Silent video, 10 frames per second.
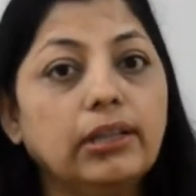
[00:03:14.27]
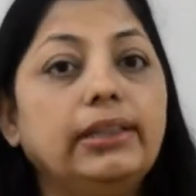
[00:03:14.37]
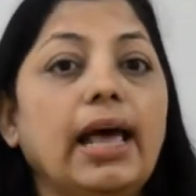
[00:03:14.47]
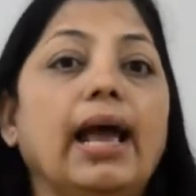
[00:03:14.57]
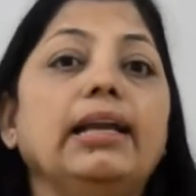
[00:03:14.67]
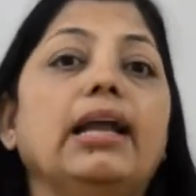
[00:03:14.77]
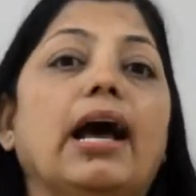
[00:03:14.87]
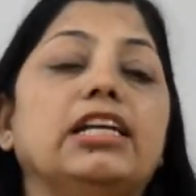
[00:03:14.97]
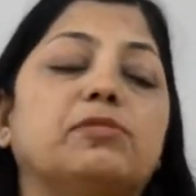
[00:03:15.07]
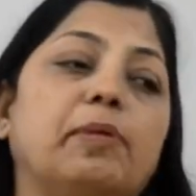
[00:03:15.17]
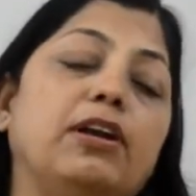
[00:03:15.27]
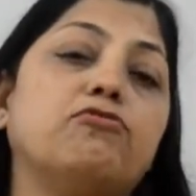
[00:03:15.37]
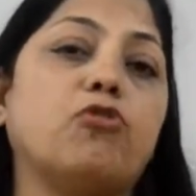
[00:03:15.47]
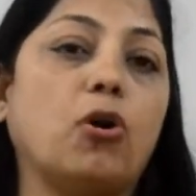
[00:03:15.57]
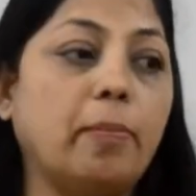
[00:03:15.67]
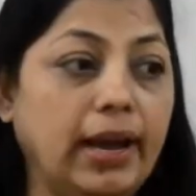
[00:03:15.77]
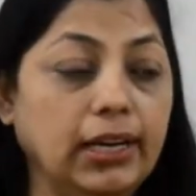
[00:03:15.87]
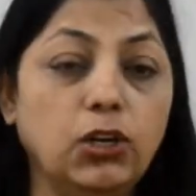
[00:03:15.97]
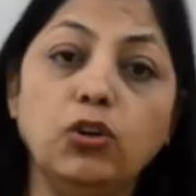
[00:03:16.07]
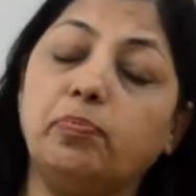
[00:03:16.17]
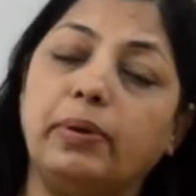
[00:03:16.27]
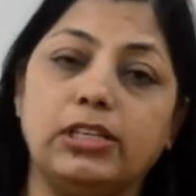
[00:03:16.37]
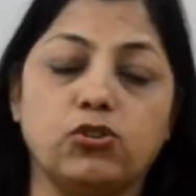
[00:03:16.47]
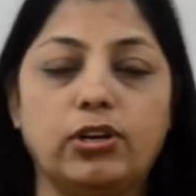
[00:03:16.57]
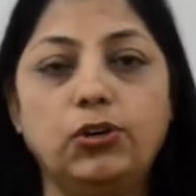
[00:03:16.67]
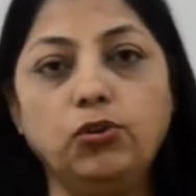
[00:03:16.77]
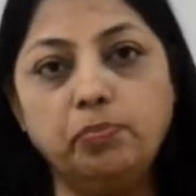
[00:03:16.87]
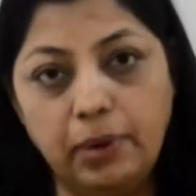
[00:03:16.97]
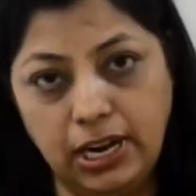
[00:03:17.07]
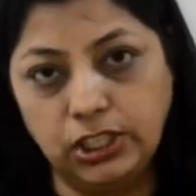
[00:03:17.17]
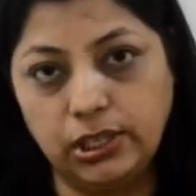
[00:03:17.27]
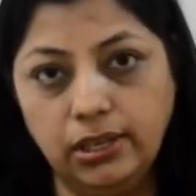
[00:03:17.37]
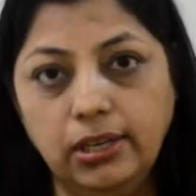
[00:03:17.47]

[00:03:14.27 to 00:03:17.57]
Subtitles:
than I spent for buying a toothpaste or a toothbrush.